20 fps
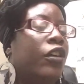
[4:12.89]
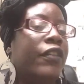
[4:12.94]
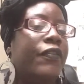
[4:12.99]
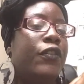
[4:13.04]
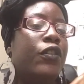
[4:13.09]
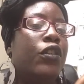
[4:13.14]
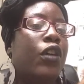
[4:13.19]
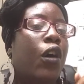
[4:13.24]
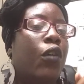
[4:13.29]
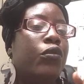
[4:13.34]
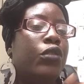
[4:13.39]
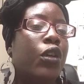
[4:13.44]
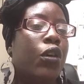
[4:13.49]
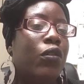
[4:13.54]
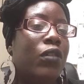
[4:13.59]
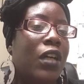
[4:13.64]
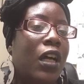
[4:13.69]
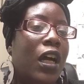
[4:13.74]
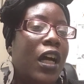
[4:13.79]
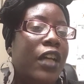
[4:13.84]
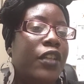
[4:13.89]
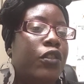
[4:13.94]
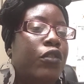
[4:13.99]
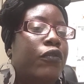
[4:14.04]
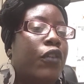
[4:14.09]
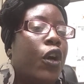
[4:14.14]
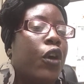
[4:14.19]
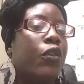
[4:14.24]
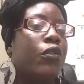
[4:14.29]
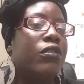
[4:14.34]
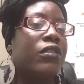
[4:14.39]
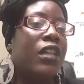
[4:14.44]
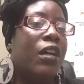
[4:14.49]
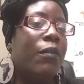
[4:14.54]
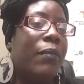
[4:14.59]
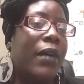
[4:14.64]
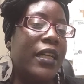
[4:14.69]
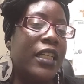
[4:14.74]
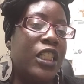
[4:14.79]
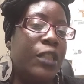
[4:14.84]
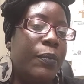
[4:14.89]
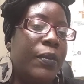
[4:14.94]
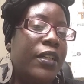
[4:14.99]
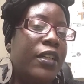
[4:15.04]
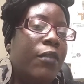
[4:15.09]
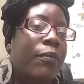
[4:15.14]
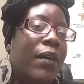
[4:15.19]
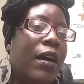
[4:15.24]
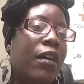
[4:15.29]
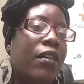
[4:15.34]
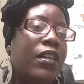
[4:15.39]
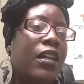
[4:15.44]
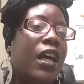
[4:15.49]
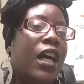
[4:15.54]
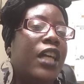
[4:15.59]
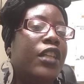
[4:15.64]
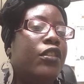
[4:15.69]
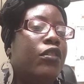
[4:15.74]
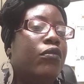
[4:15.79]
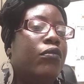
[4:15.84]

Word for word: if you don't know God, you've heard somebody speak about God.